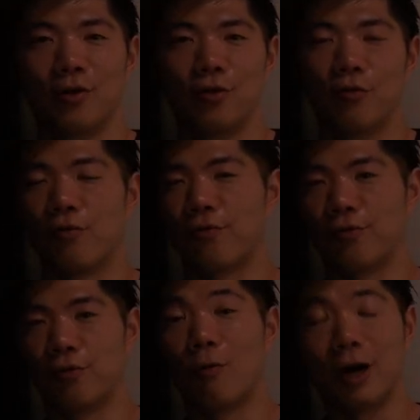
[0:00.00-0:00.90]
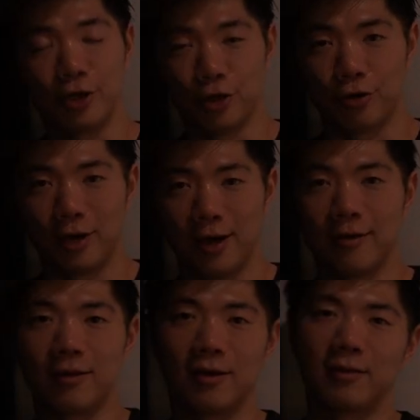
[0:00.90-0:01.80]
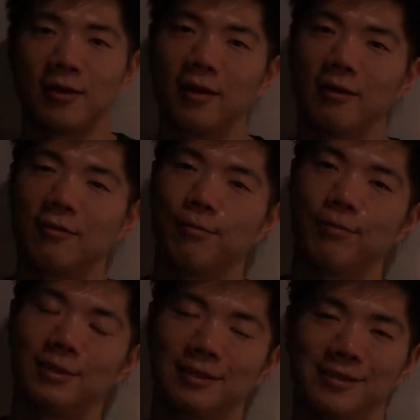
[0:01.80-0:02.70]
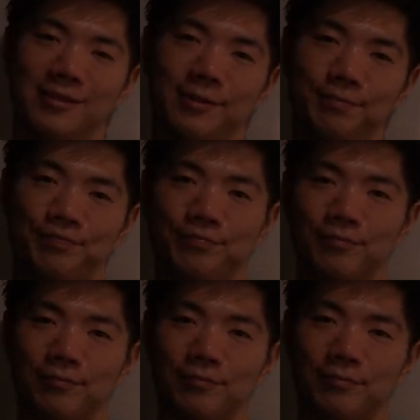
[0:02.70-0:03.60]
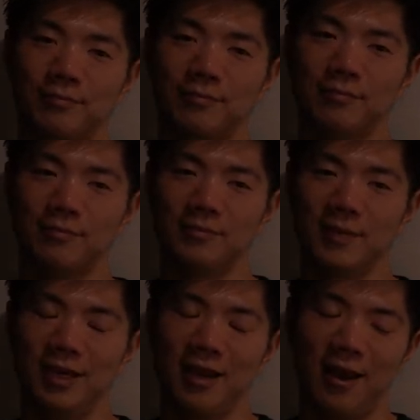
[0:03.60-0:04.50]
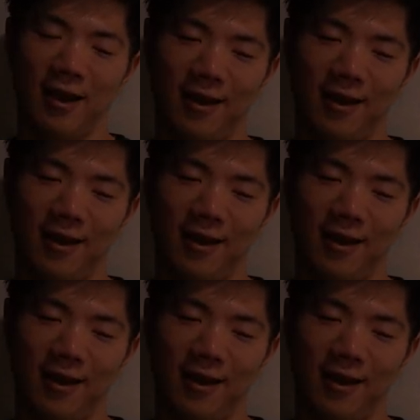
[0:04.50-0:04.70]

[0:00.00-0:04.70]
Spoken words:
over 1 year and then 8 months. Yeah.